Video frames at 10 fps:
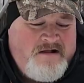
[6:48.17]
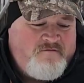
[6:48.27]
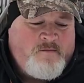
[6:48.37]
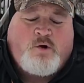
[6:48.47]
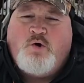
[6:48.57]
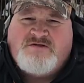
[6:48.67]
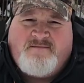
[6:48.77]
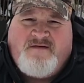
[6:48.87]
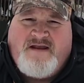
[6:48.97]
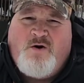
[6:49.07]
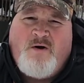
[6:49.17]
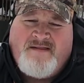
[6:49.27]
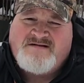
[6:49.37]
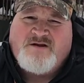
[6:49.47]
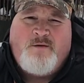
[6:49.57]
from the close-up video
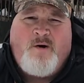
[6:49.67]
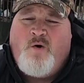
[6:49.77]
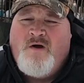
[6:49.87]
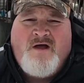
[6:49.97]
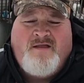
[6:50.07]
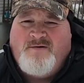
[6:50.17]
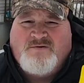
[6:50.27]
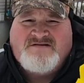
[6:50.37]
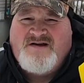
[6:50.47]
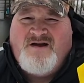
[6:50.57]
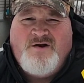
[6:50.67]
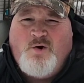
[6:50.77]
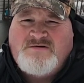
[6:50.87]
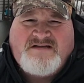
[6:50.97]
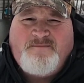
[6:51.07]
and the slow-mo, there was
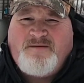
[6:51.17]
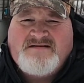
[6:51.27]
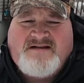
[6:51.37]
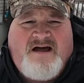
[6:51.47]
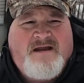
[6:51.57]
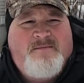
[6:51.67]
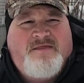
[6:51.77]
no slipping, sliding.